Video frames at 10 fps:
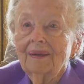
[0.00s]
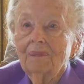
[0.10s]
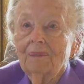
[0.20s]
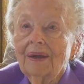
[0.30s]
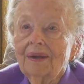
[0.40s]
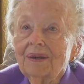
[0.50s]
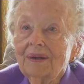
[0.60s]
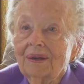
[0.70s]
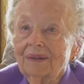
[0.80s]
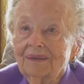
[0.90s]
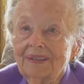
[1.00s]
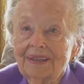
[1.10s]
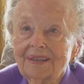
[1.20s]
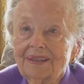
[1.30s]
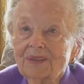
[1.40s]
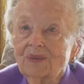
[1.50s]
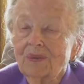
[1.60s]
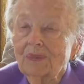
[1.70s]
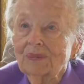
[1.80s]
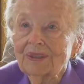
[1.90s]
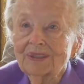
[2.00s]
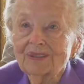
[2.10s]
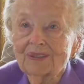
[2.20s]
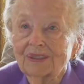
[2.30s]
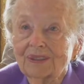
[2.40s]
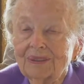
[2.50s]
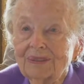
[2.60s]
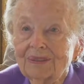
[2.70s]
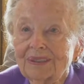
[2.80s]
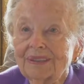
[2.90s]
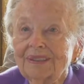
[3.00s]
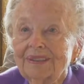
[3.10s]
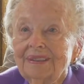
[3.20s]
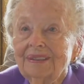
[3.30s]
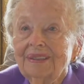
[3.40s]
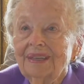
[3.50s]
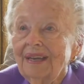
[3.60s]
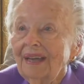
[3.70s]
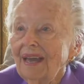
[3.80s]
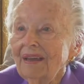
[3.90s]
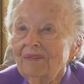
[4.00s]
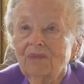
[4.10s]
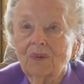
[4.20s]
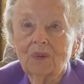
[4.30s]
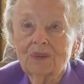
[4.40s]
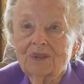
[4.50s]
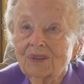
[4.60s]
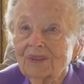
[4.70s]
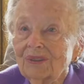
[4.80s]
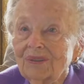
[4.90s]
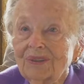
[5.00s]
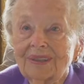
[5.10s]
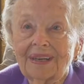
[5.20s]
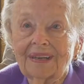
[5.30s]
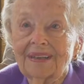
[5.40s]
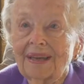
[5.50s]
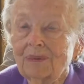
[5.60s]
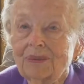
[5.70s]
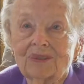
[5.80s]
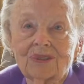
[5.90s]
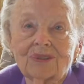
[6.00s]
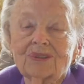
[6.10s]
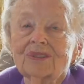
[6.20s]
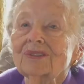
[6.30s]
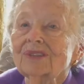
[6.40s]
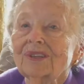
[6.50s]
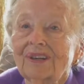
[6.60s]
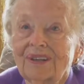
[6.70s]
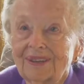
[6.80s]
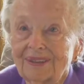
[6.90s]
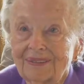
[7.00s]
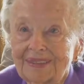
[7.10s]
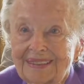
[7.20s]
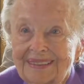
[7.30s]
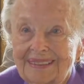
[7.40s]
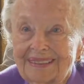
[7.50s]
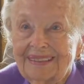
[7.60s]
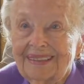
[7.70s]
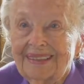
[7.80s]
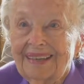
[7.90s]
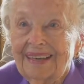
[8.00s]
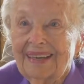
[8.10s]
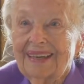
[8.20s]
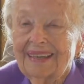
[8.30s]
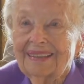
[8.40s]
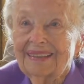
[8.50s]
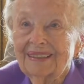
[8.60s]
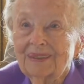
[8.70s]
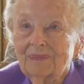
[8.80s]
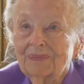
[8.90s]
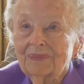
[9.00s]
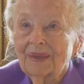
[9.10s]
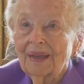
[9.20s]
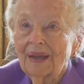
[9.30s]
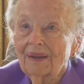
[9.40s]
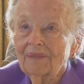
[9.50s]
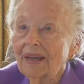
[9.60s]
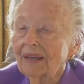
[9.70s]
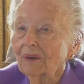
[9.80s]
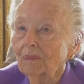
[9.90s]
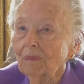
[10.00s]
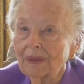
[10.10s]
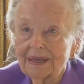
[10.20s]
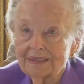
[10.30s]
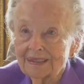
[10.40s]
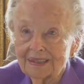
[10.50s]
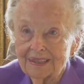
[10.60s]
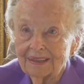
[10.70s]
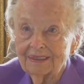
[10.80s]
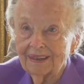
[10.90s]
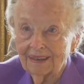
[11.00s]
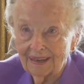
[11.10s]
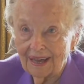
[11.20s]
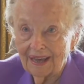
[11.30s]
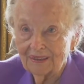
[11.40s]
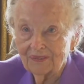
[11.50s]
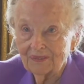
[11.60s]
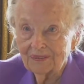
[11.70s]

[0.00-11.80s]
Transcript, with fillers: married a dentist from Tuscaloosa, had four children, and that was just the start of it. And um, I've had a blessed life,